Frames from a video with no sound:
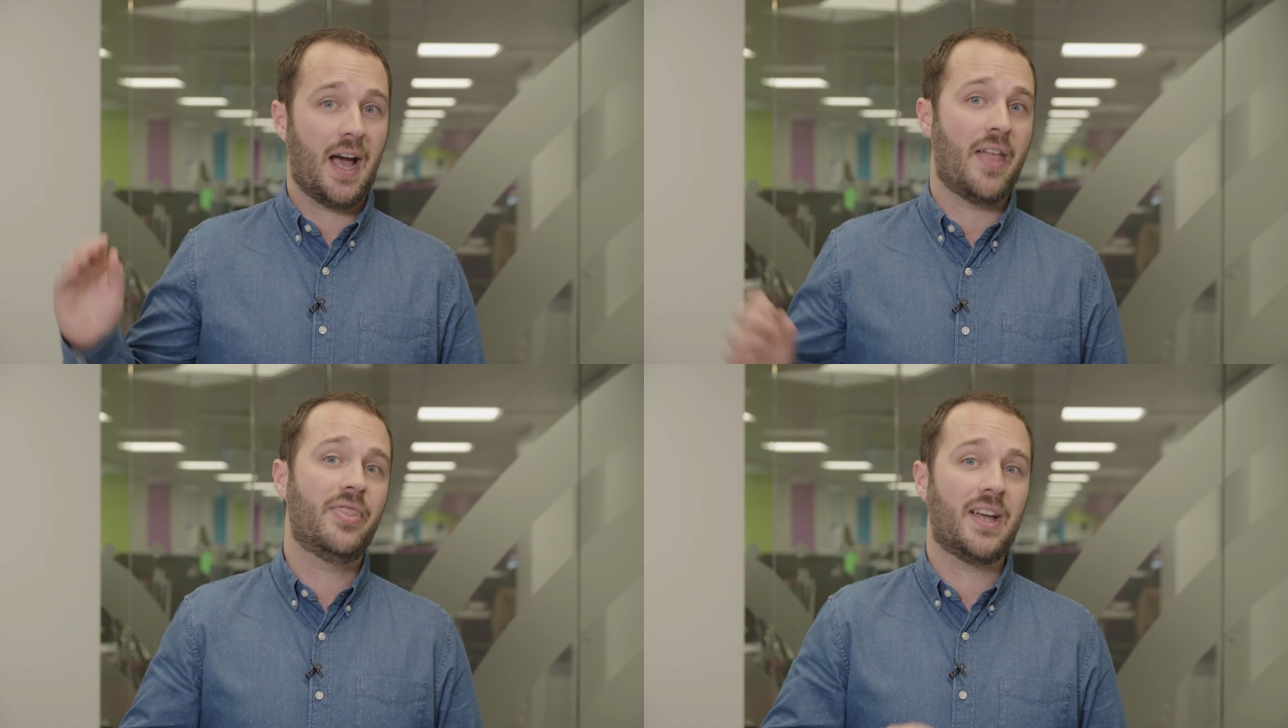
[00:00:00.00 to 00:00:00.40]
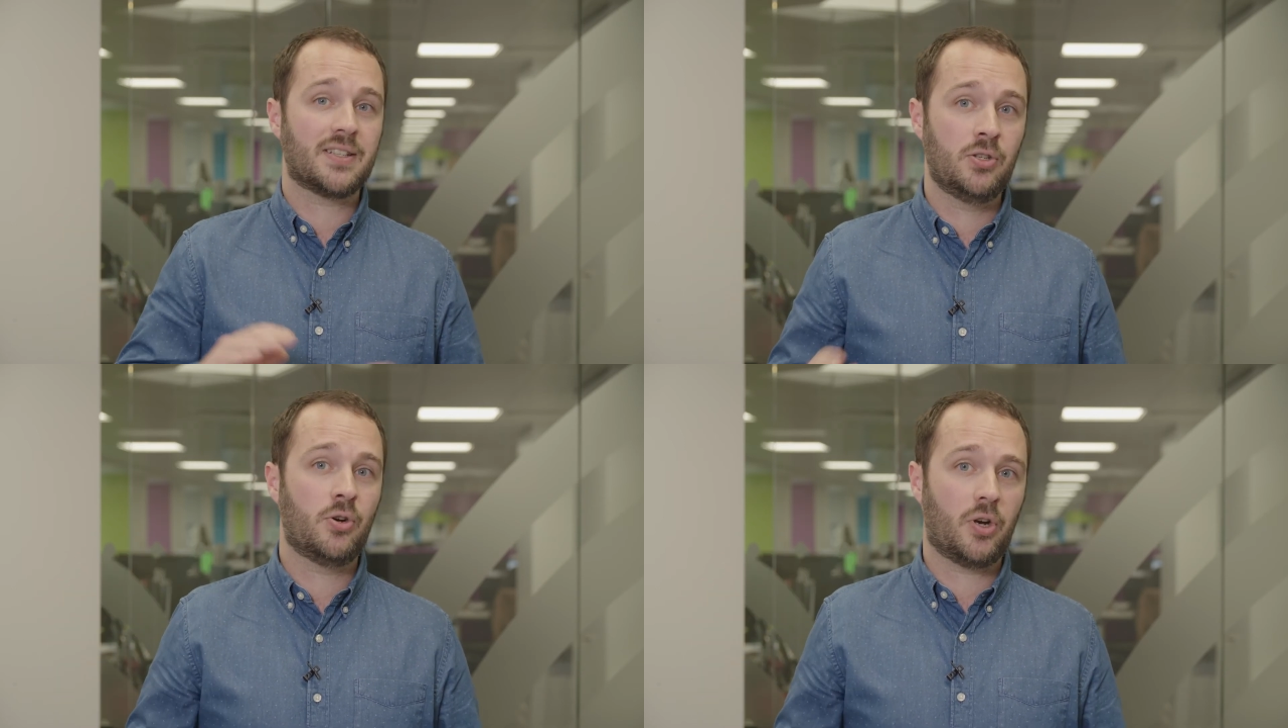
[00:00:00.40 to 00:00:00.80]
and
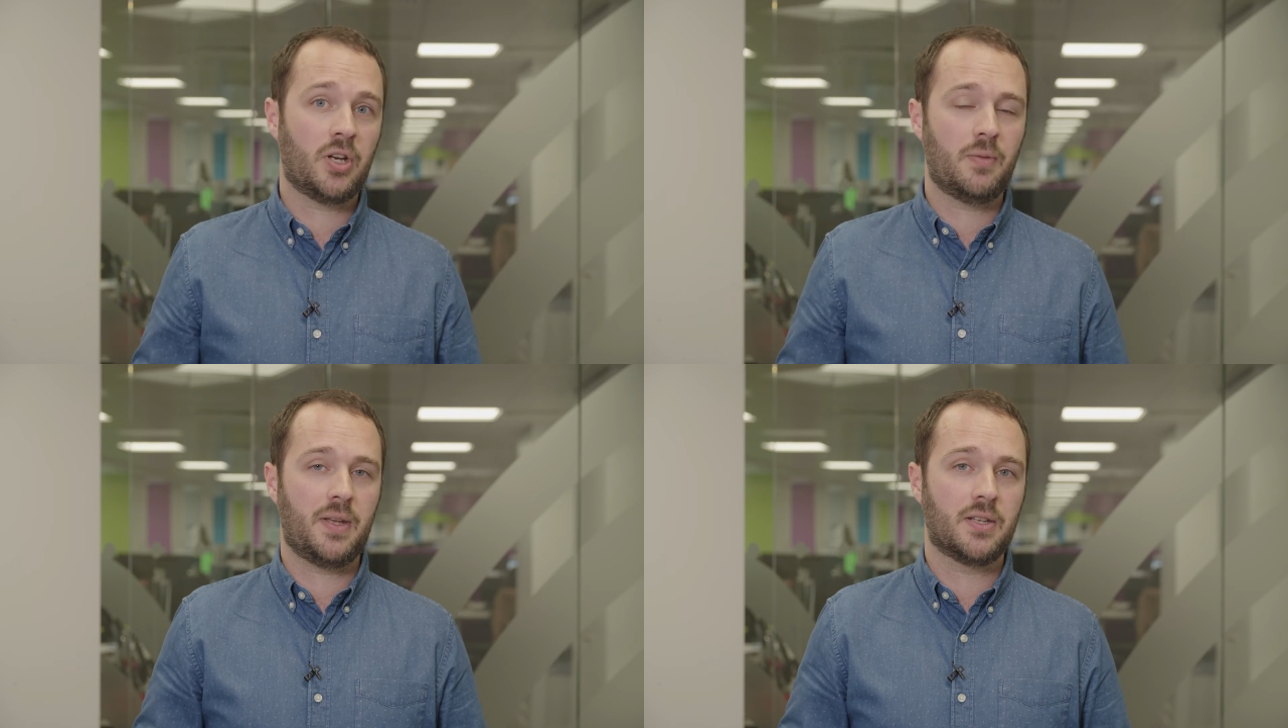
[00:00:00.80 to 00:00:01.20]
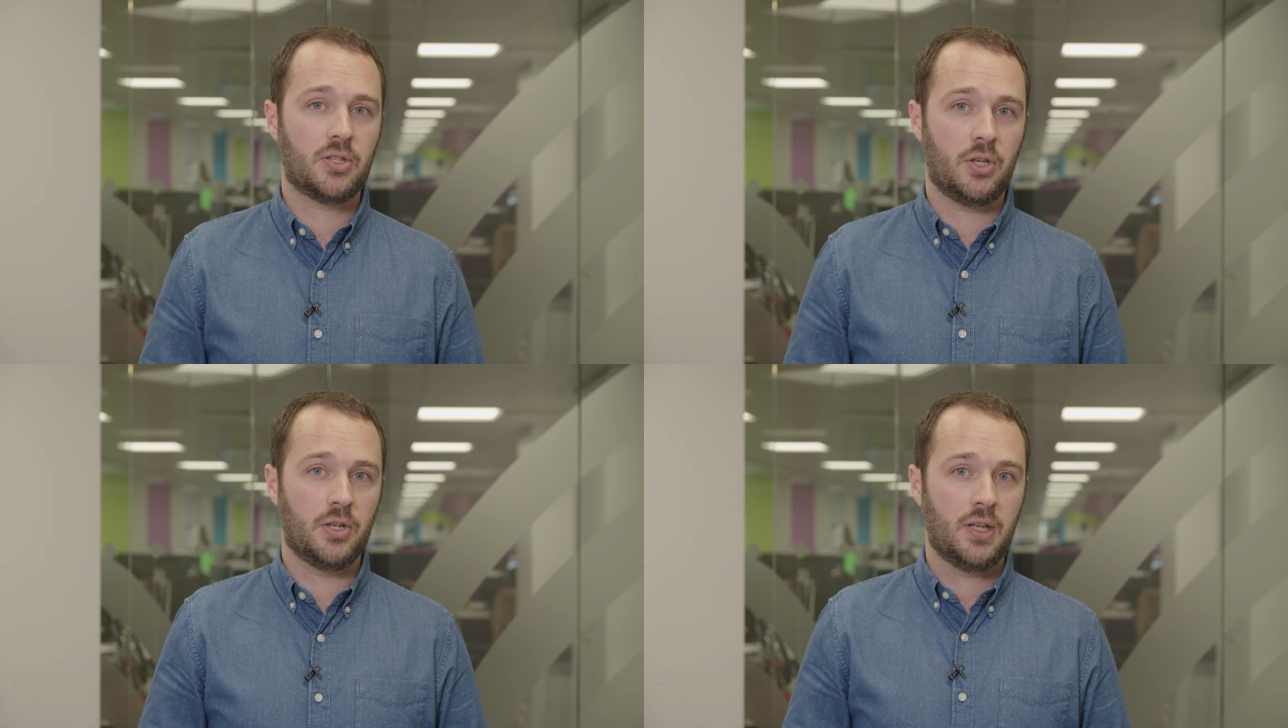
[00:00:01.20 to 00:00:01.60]
that's not going to be as
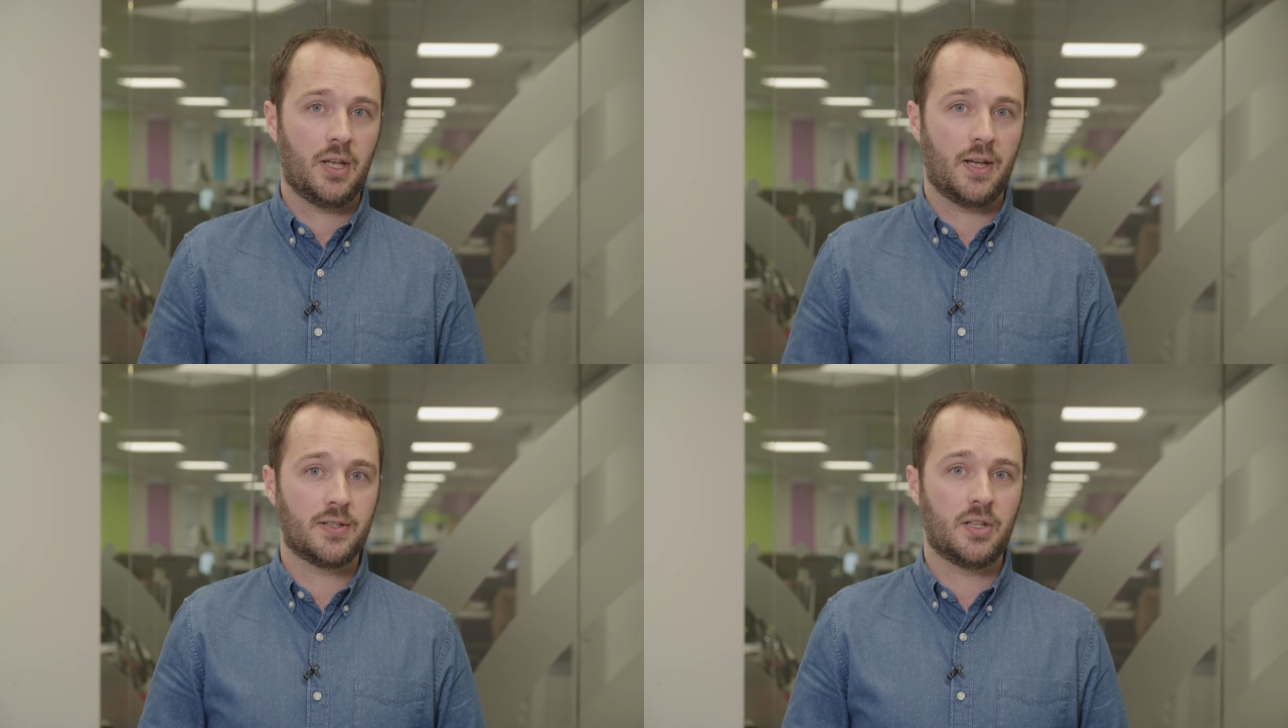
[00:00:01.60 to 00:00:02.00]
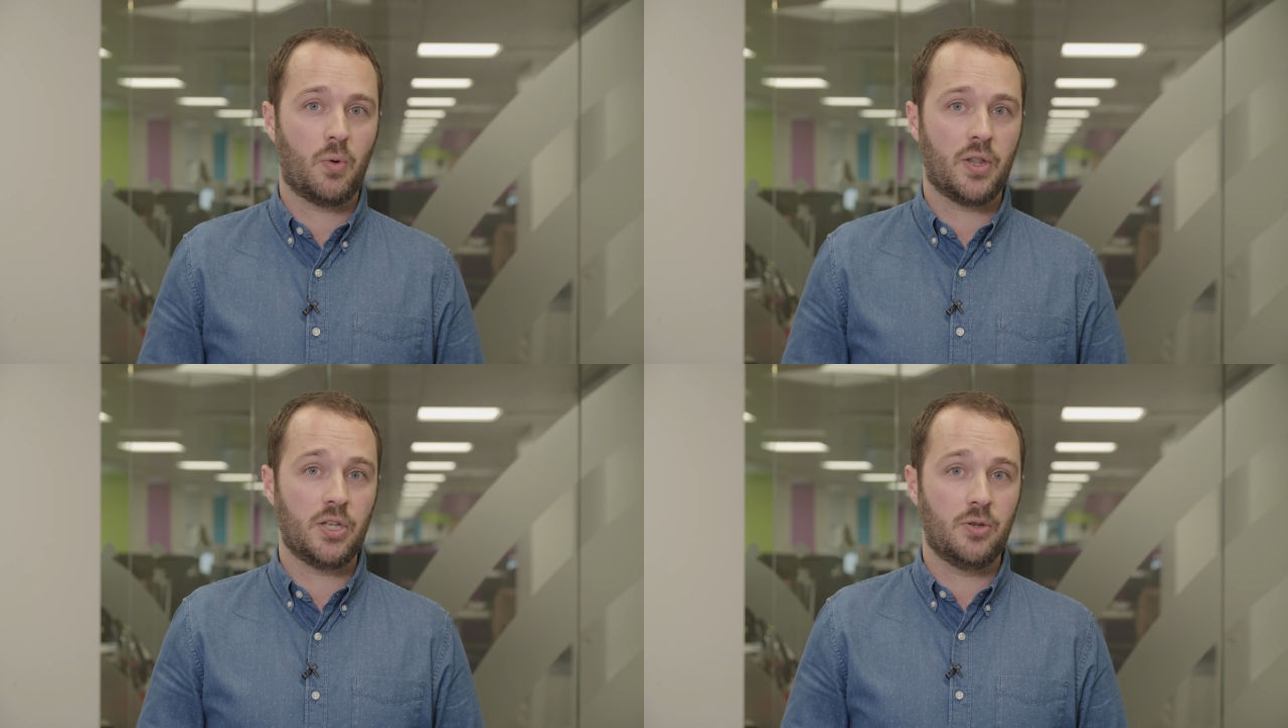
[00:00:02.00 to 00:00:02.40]
good as the
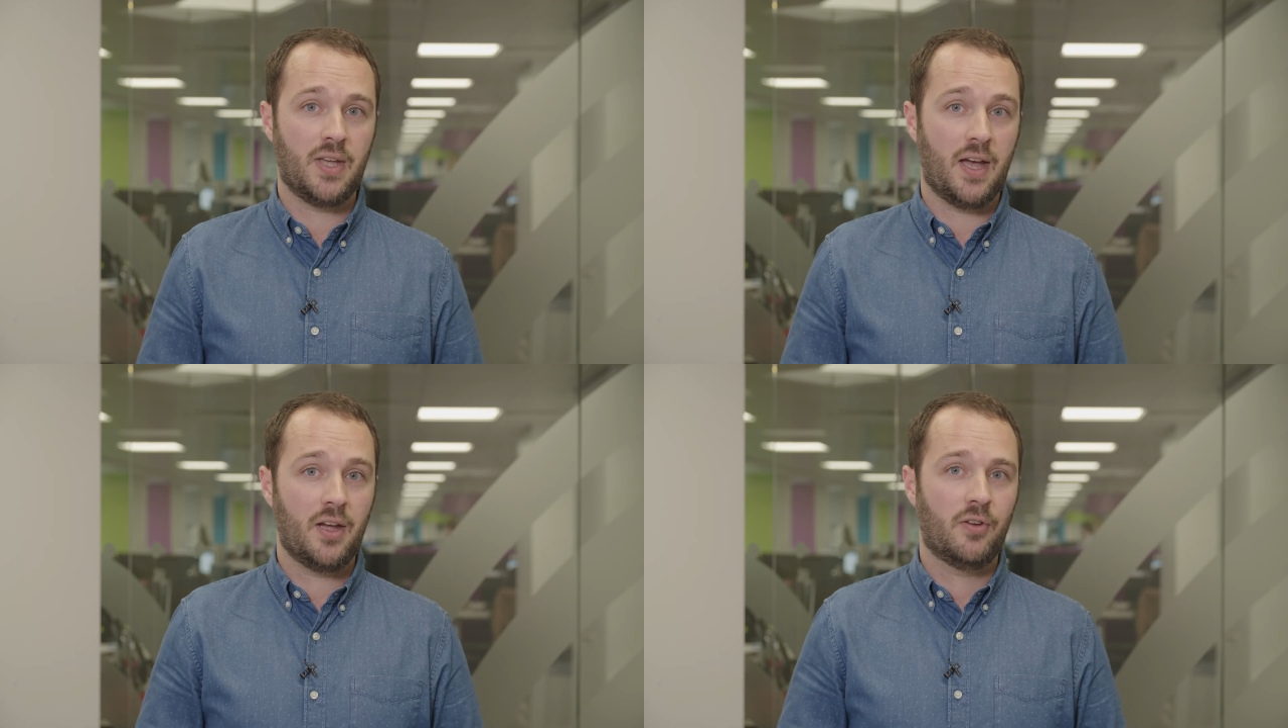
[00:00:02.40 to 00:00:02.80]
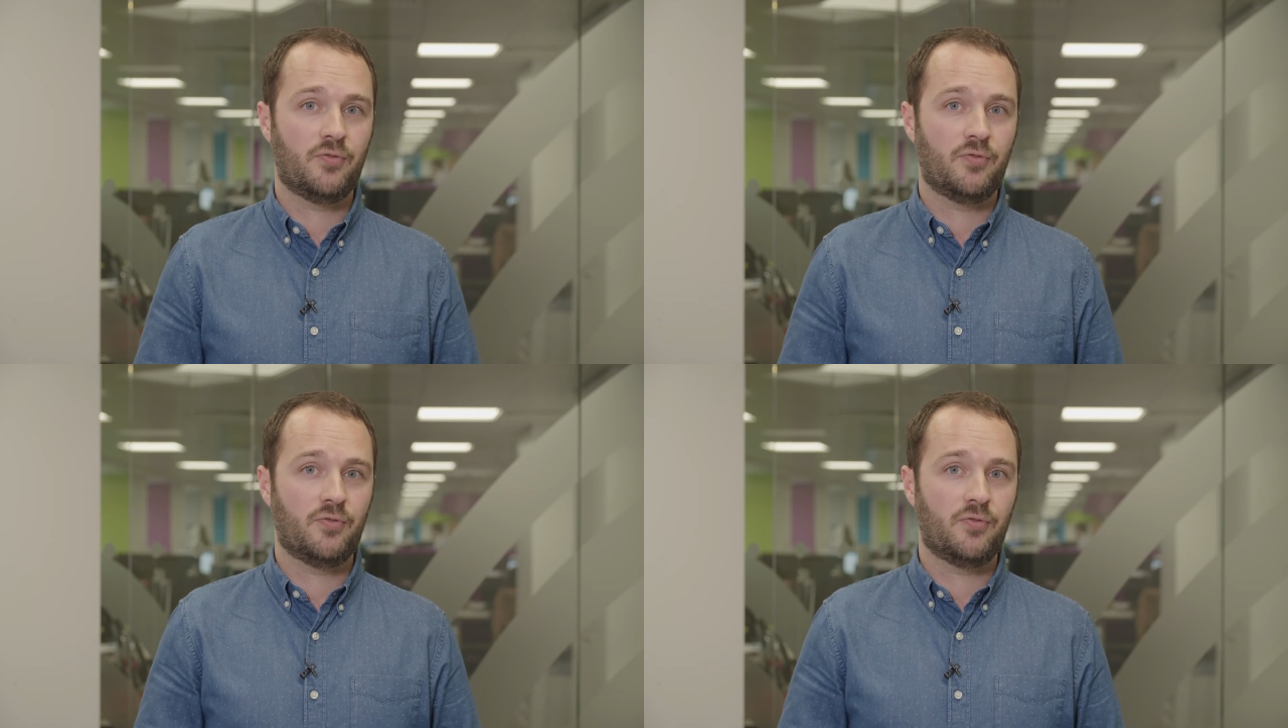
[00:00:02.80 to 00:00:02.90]
one that you get